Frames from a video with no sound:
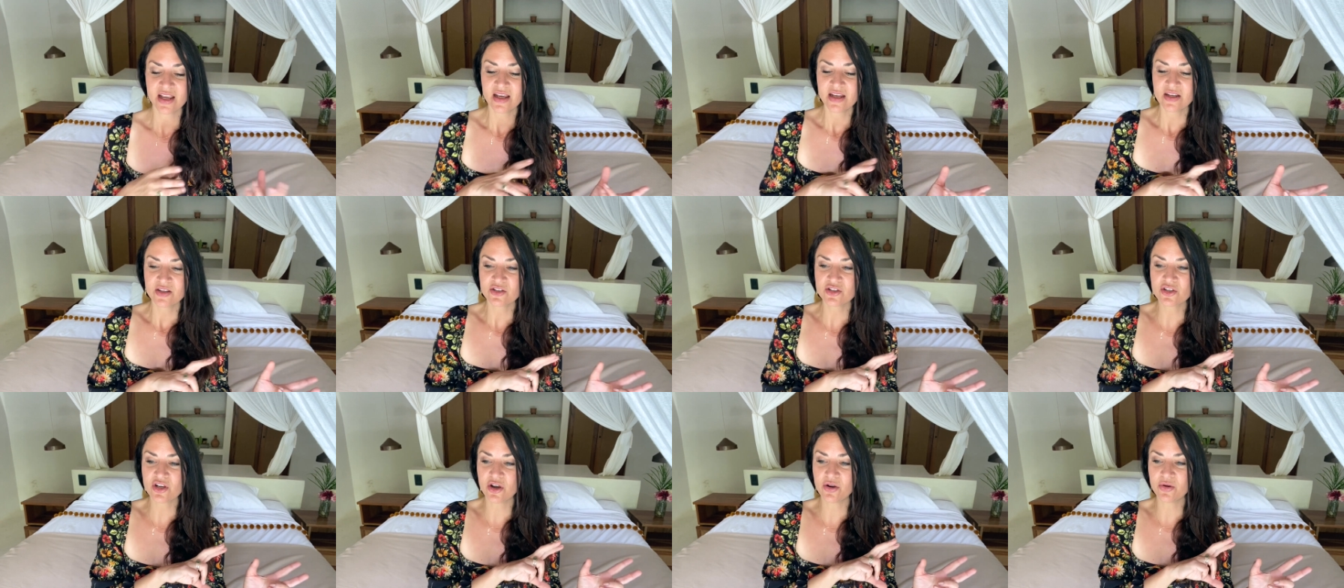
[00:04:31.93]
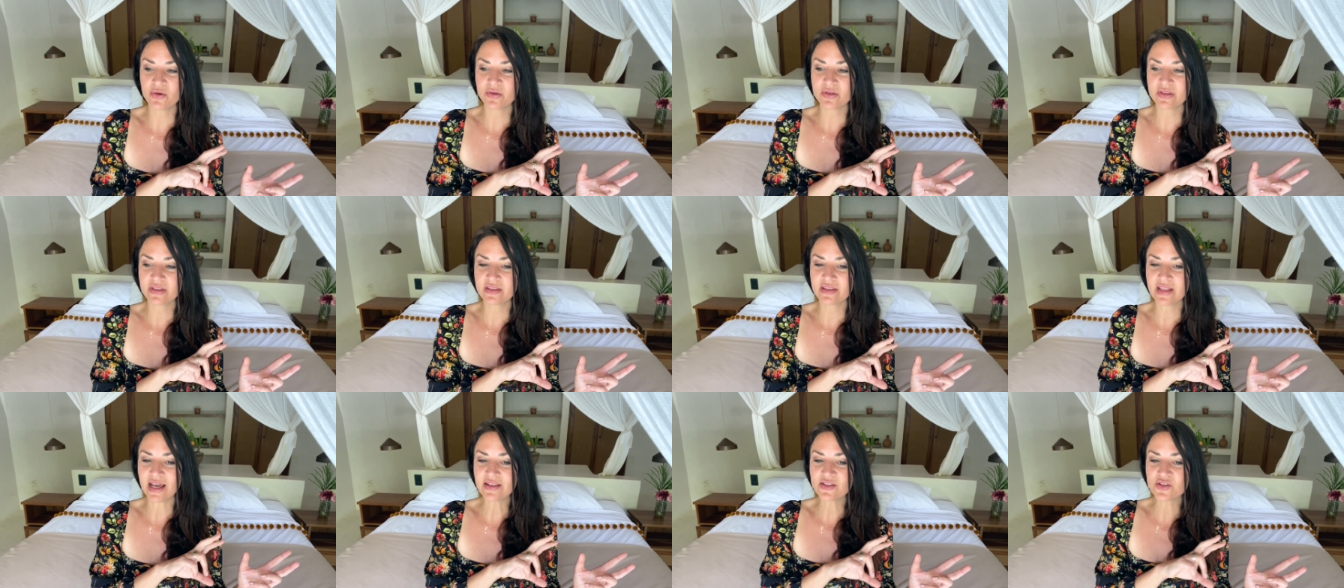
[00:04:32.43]

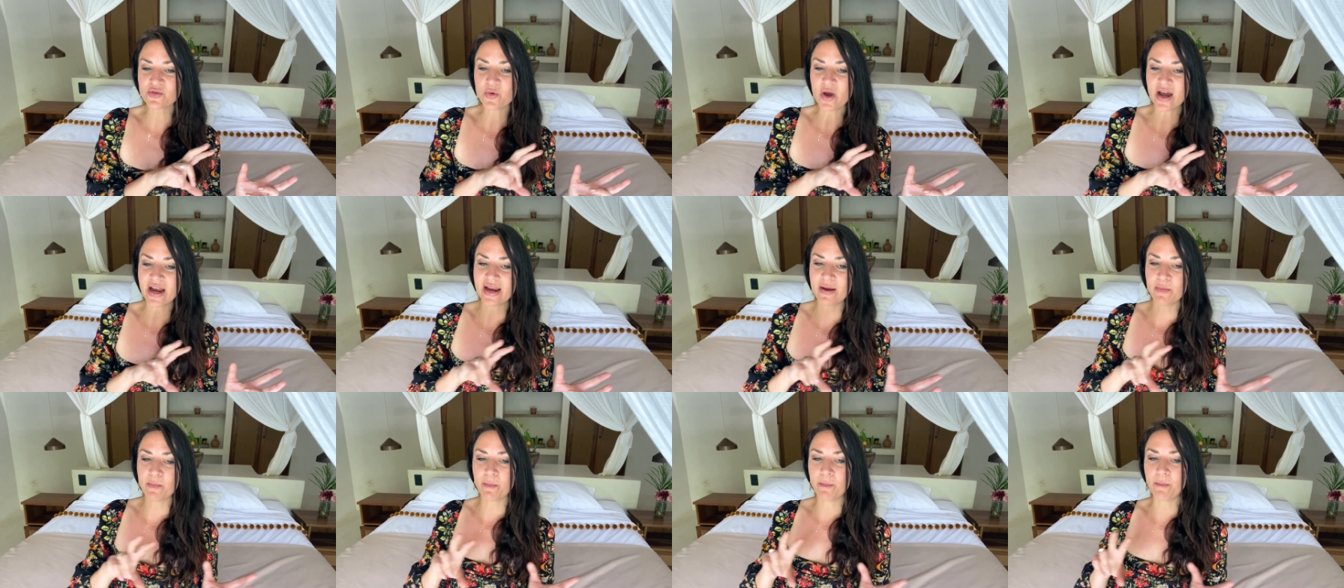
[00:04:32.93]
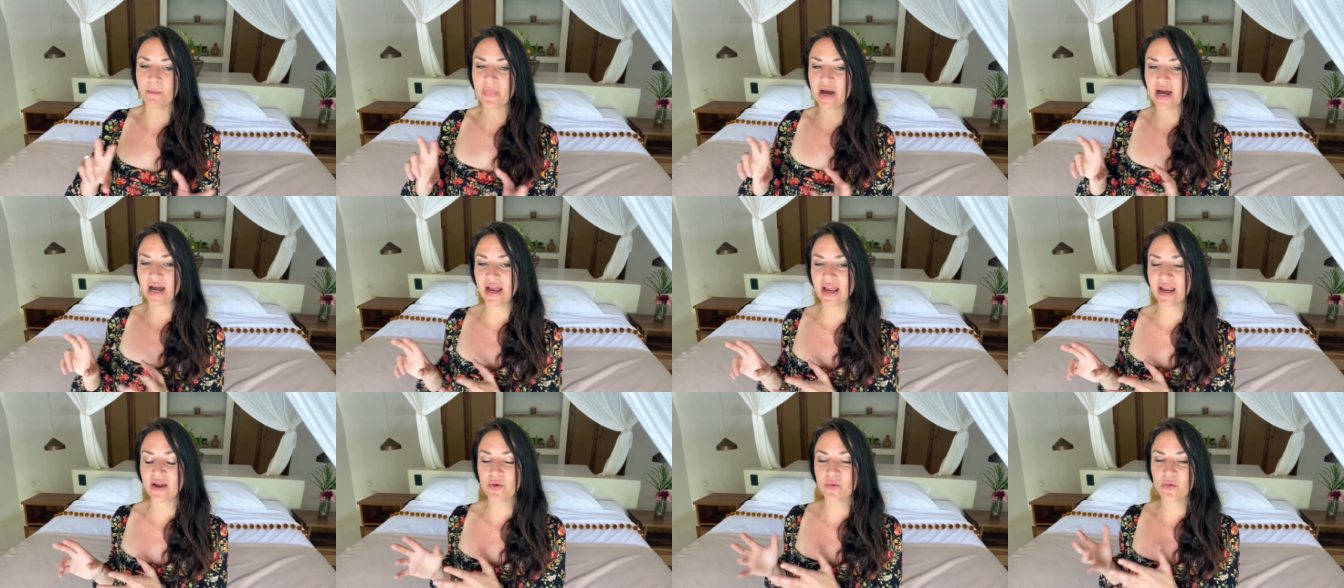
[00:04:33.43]
So that's why
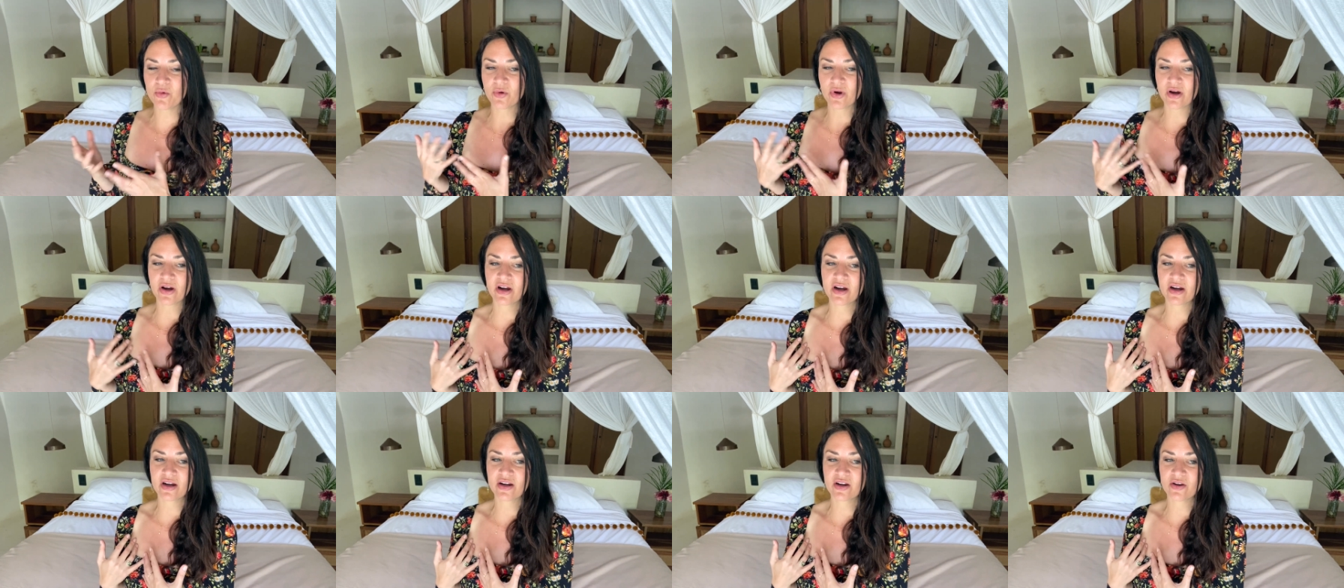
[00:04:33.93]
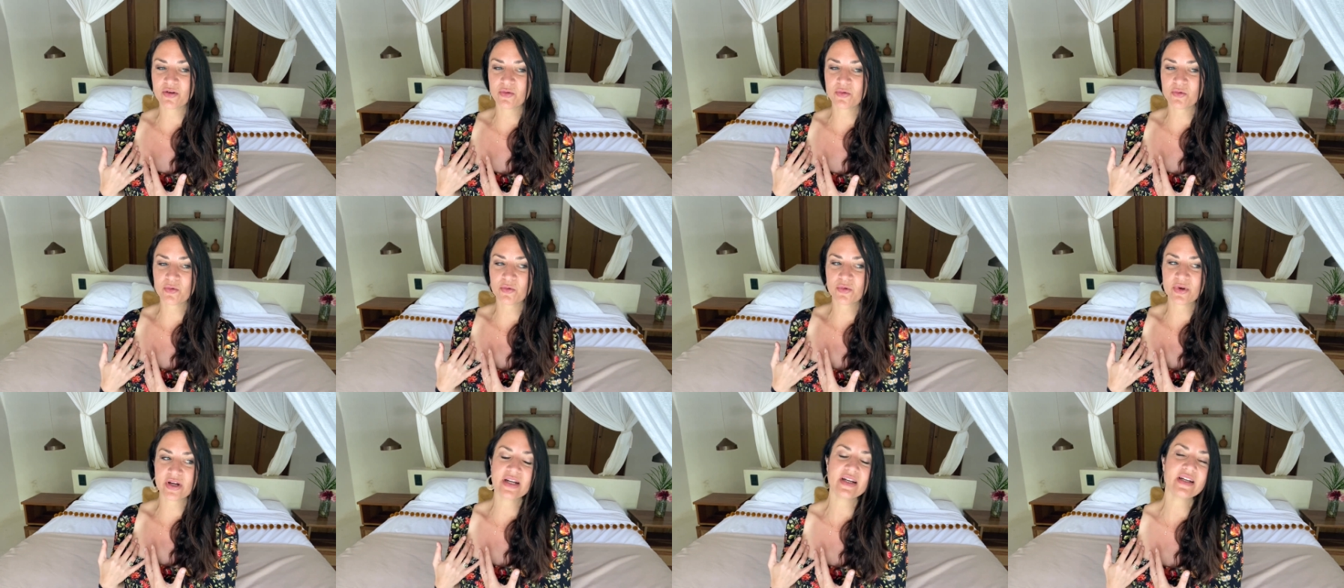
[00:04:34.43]
my work
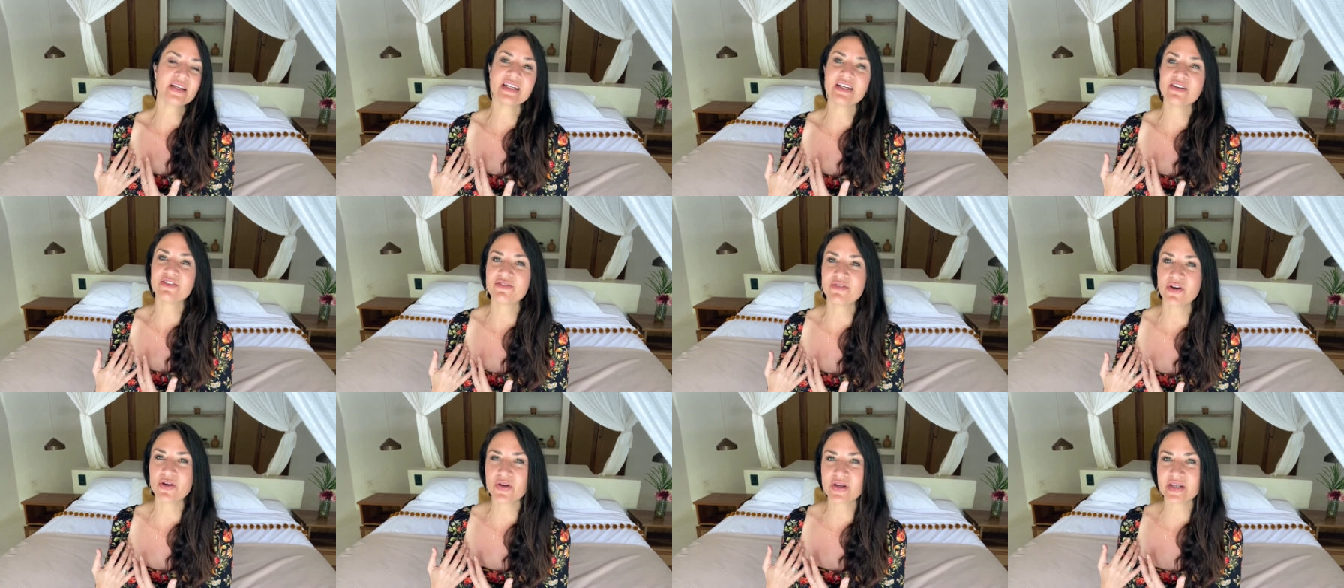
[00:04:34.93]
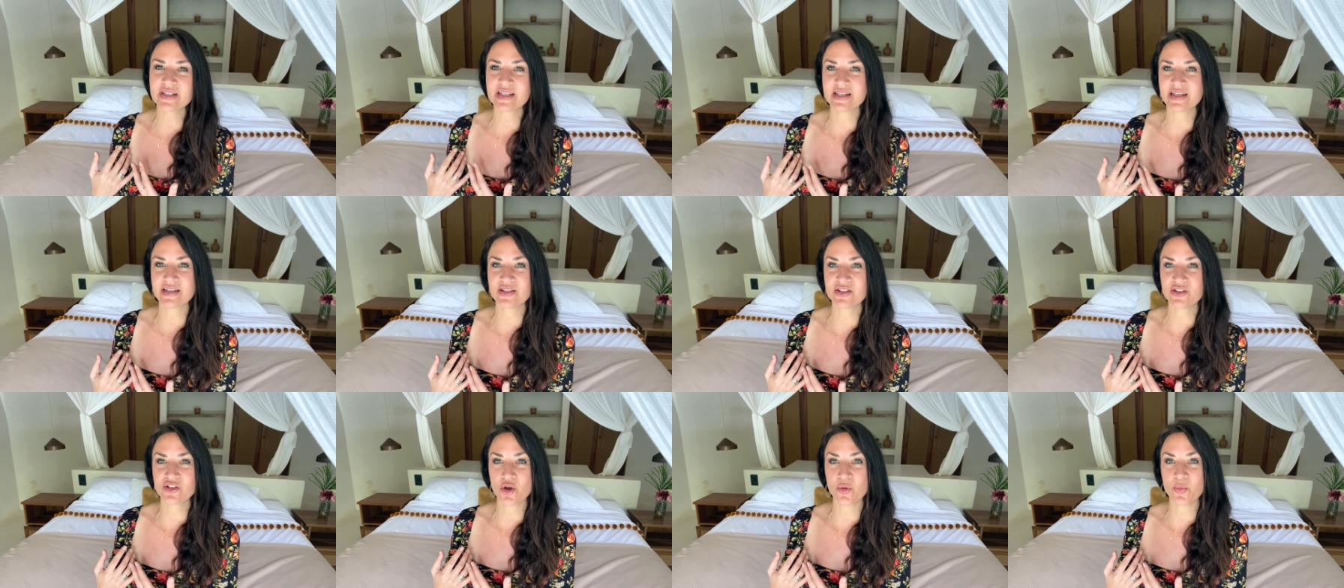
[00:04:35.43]
really
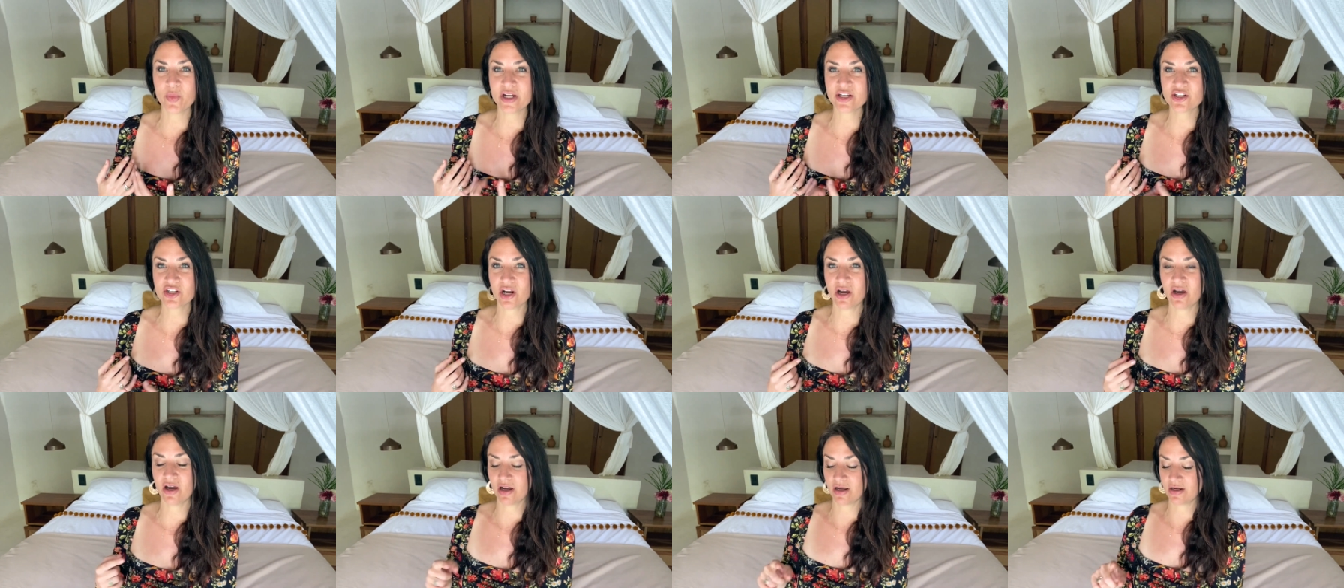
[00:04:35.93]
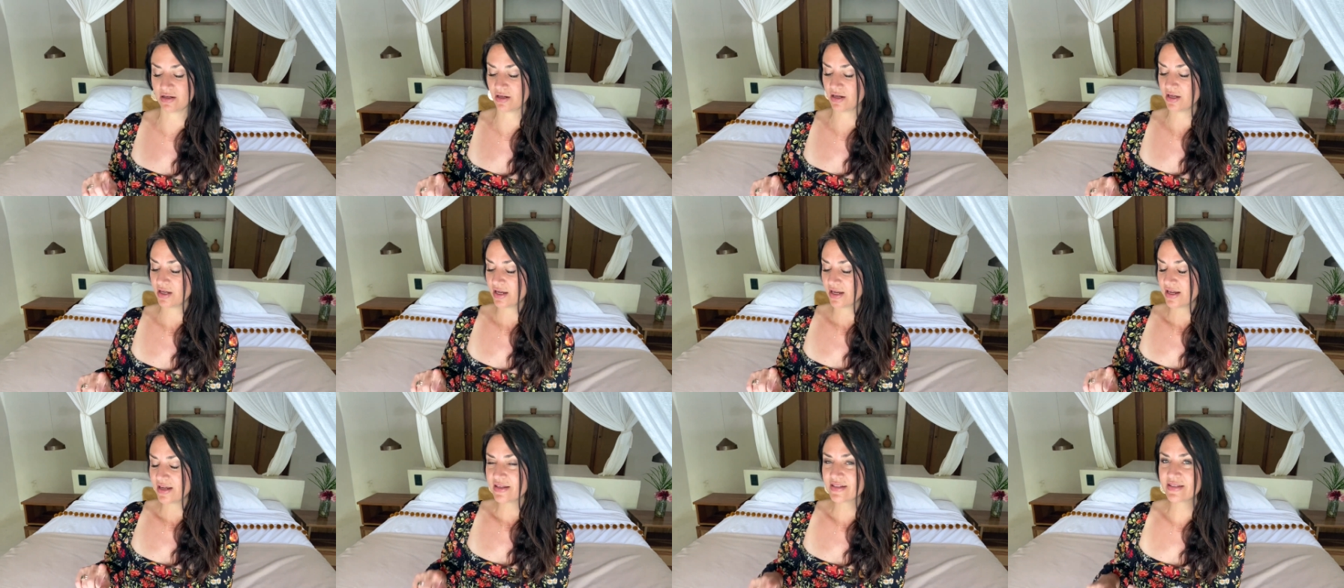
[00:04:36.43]
focuses so much on
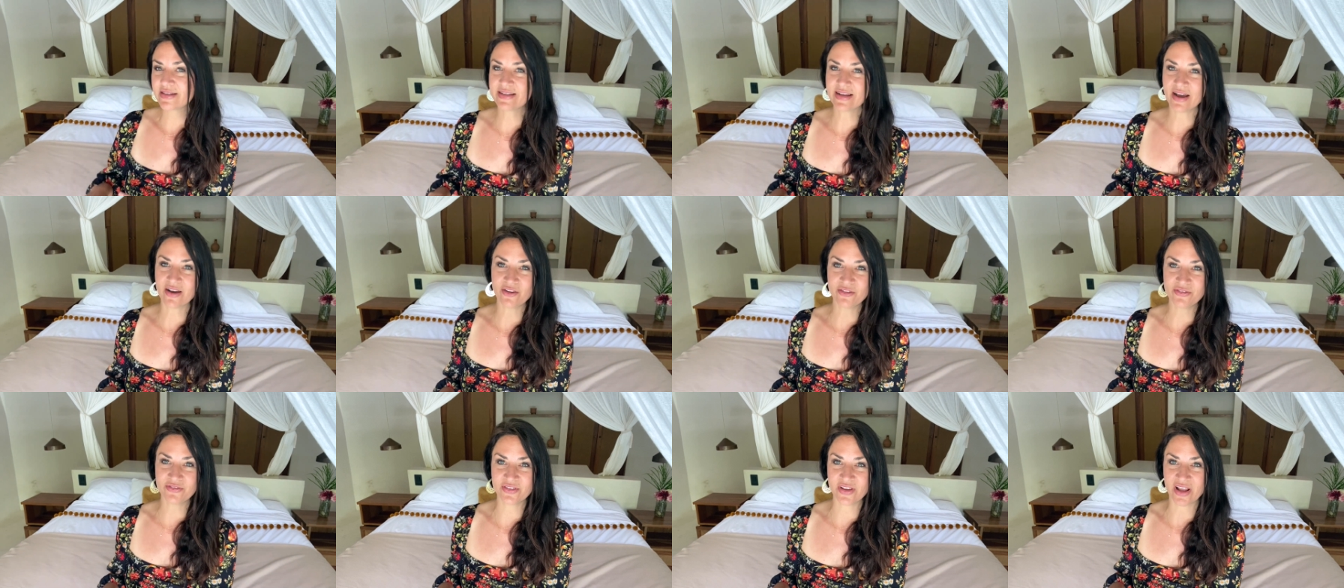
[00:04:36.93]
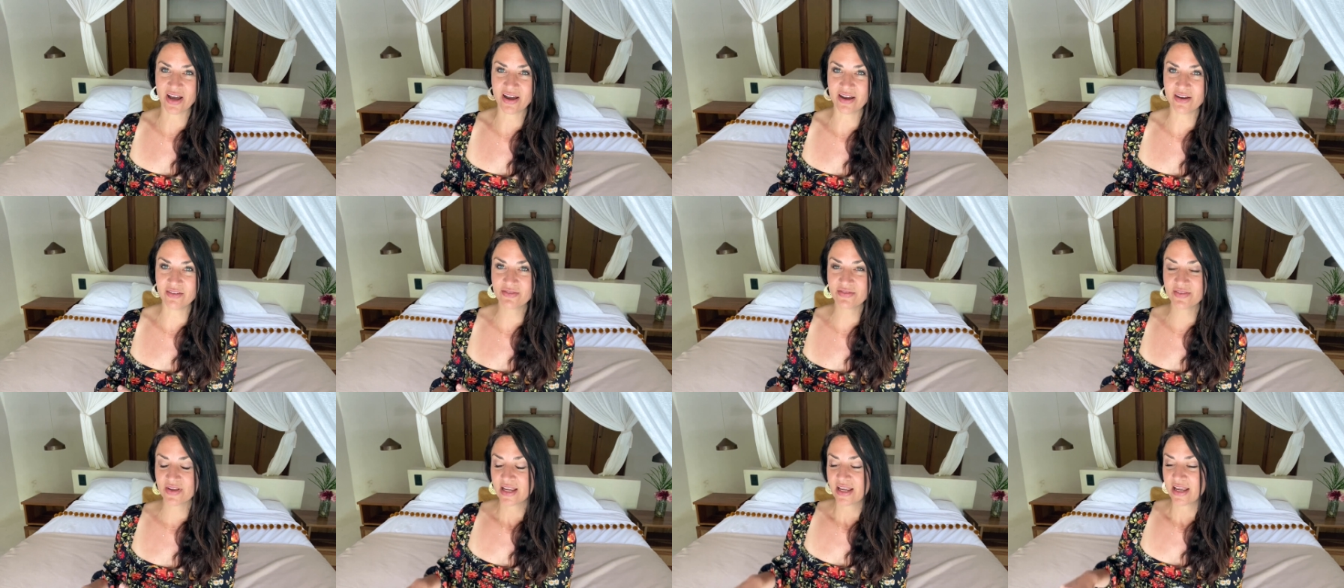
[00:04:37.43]

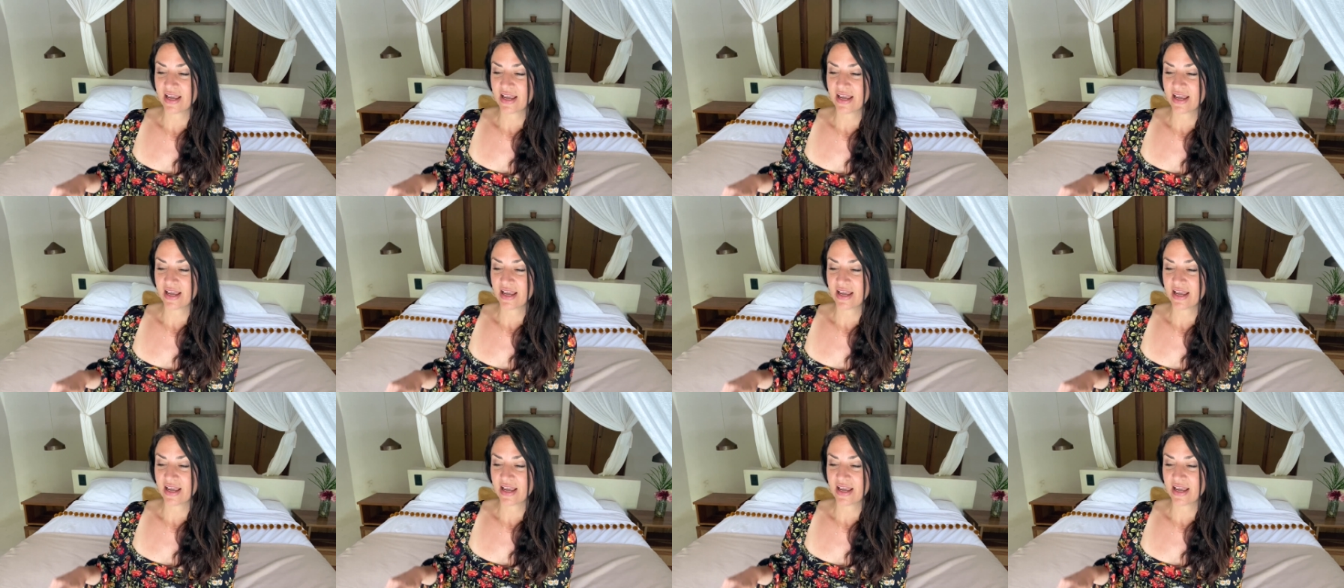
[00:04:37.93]
self-love